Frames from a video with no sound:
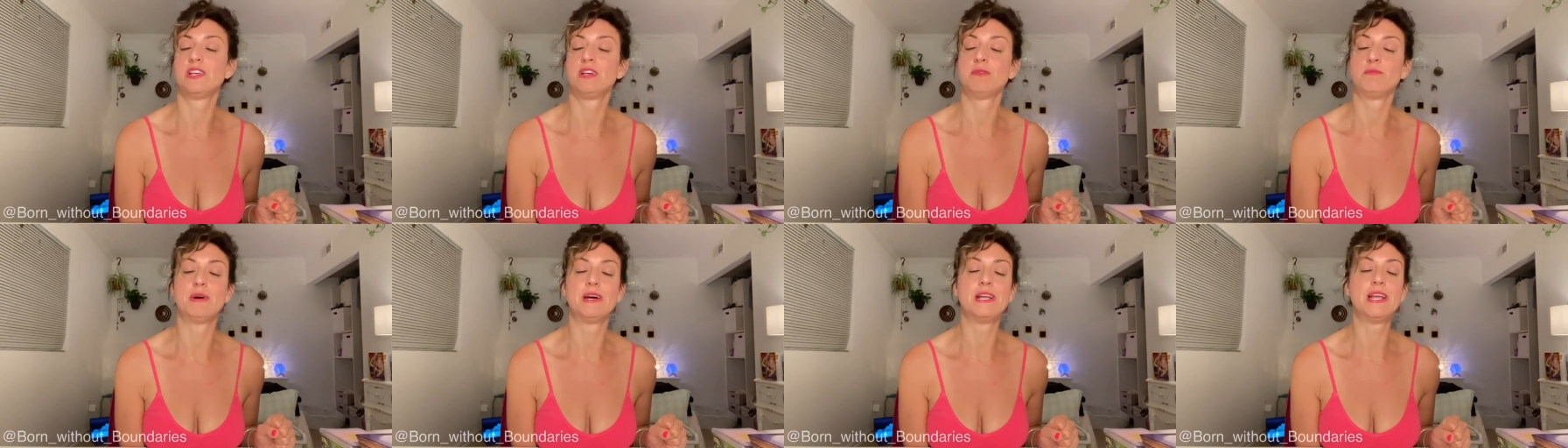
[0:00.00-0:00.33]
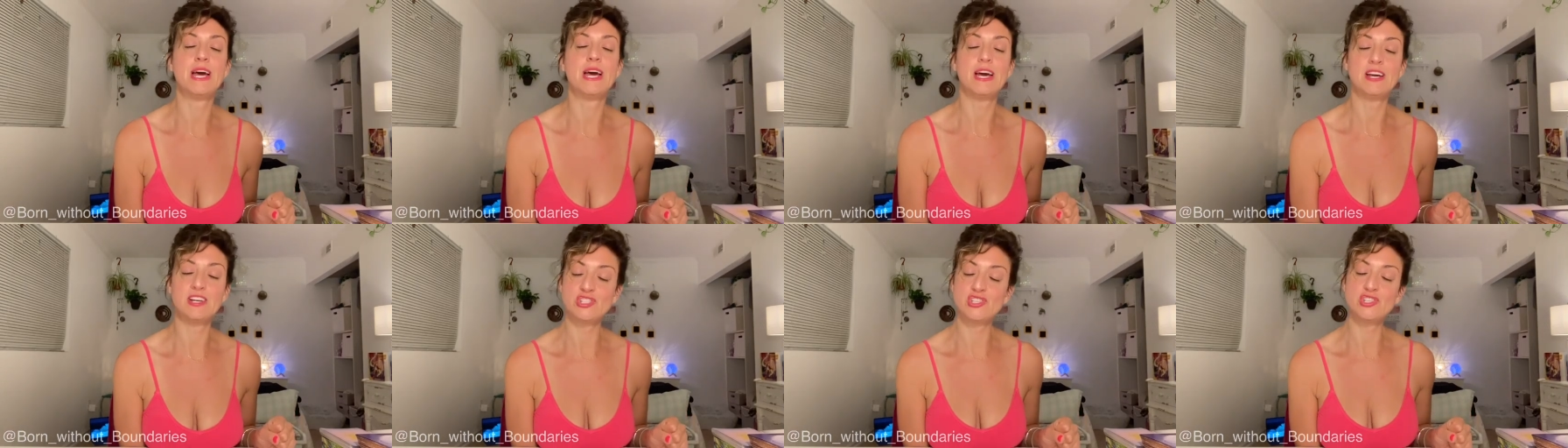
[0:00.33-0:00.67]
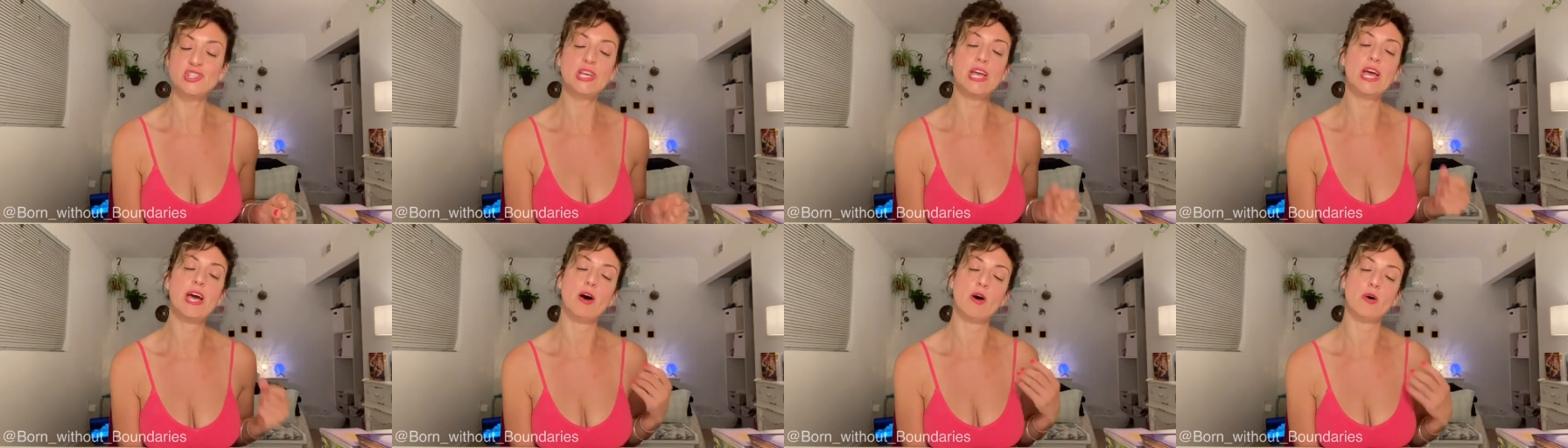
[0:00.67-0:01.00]
It might
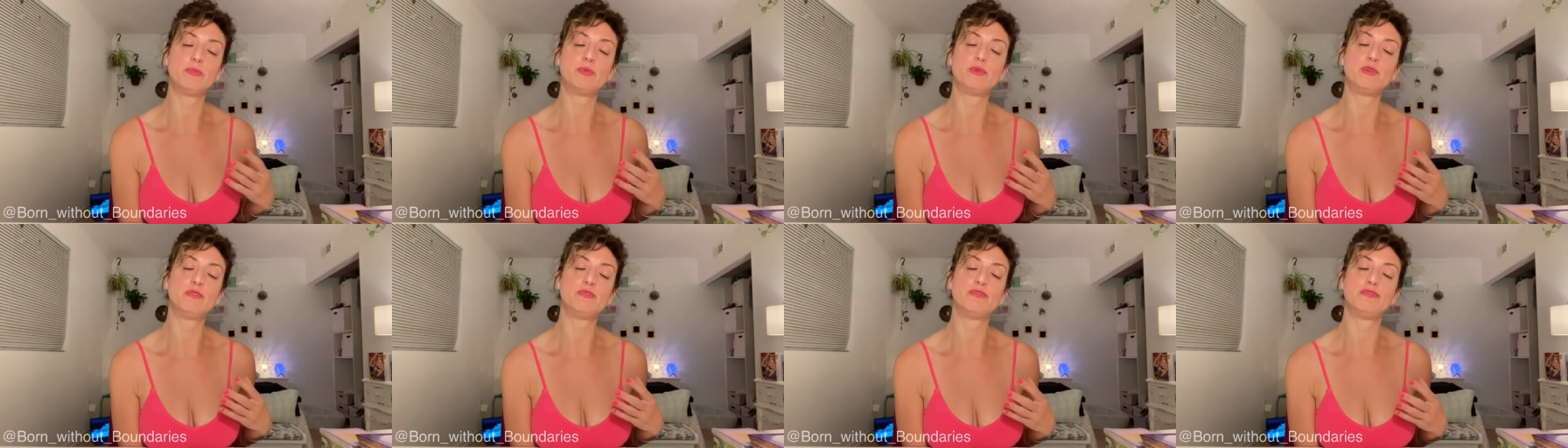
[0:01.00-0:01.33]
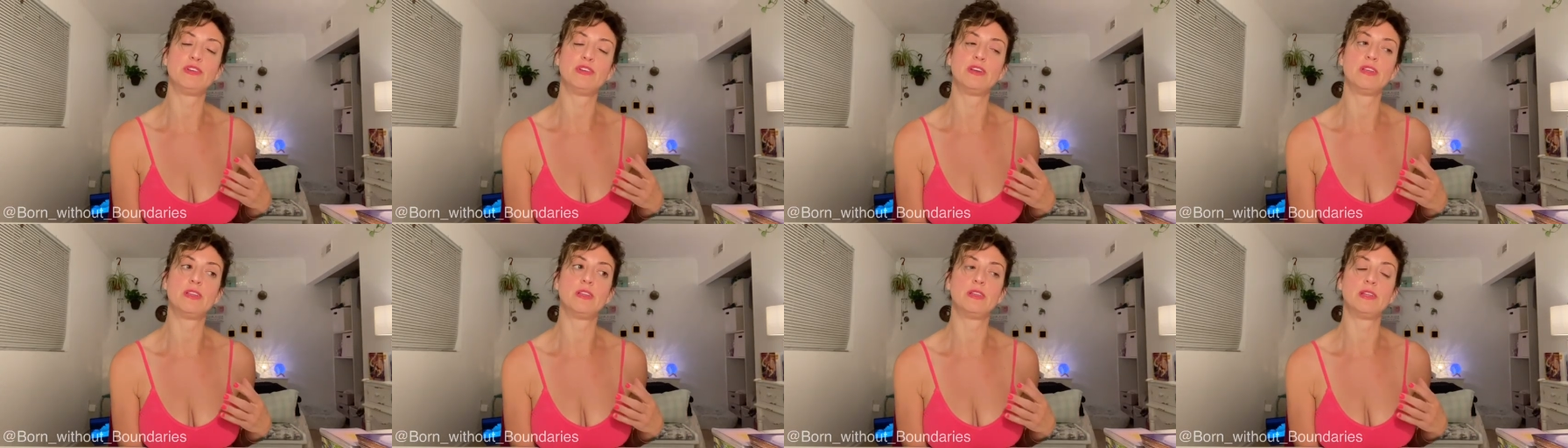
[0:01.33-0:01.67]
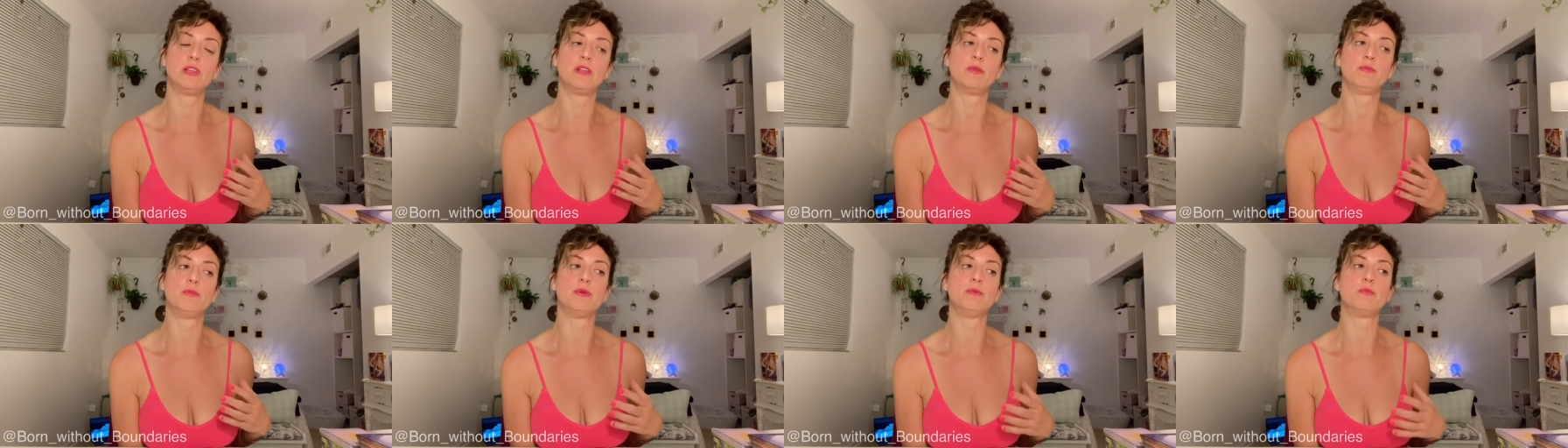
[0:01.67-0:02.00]
actually help you feel a
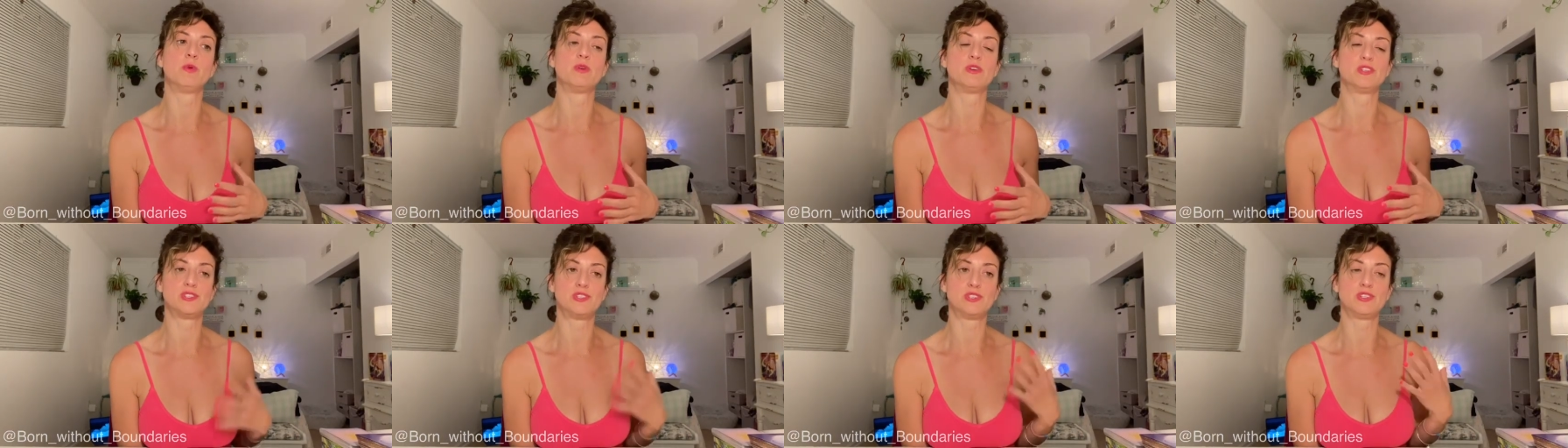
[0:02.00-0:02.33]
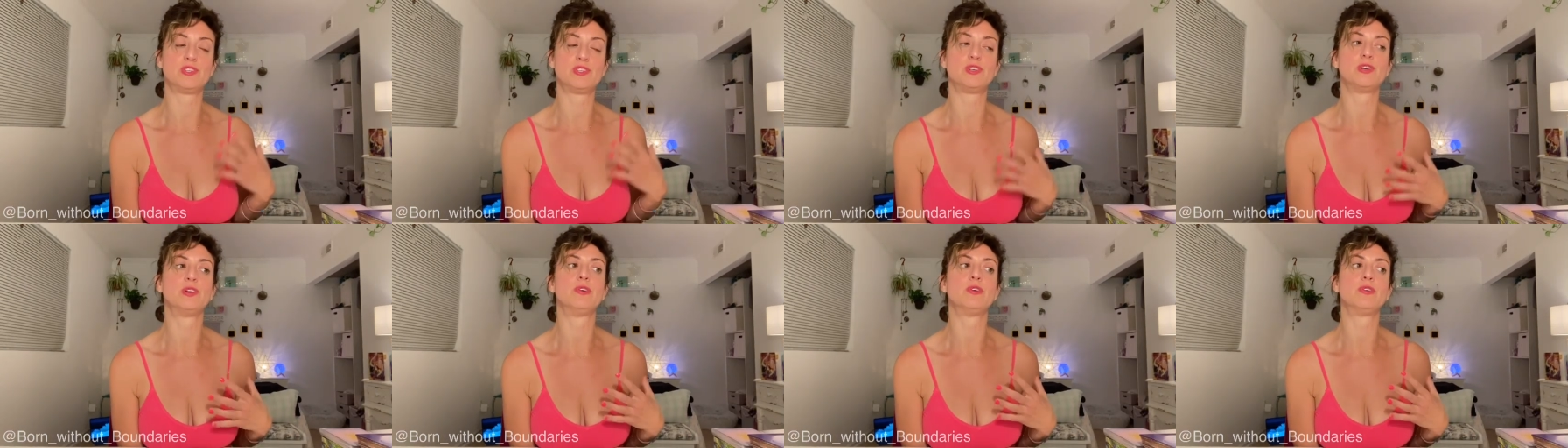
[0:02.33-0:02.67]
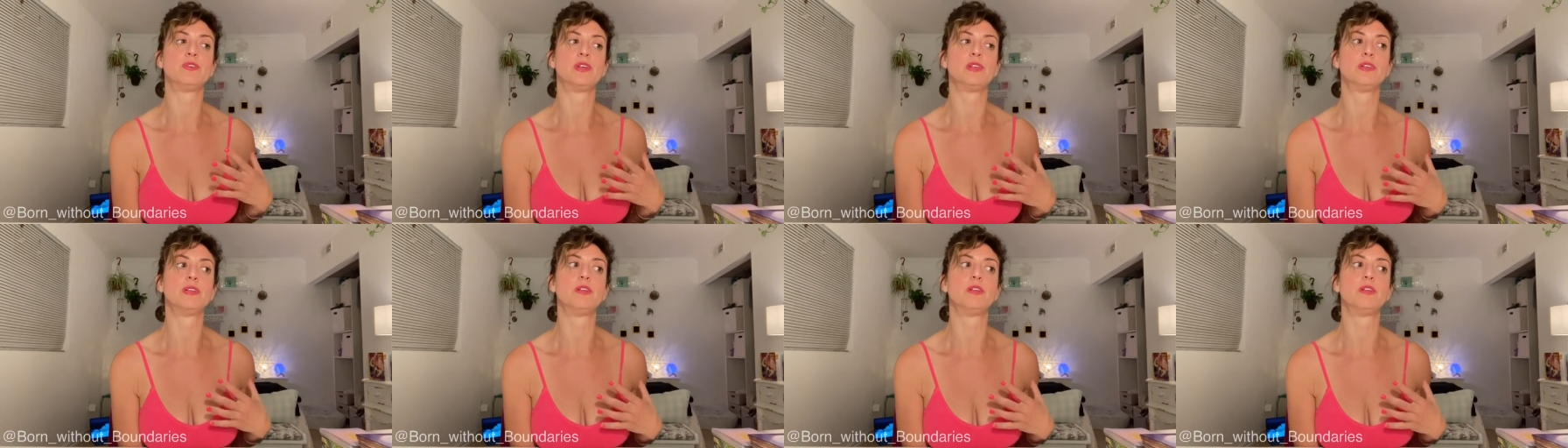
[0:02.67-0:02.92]
little bit more secure and a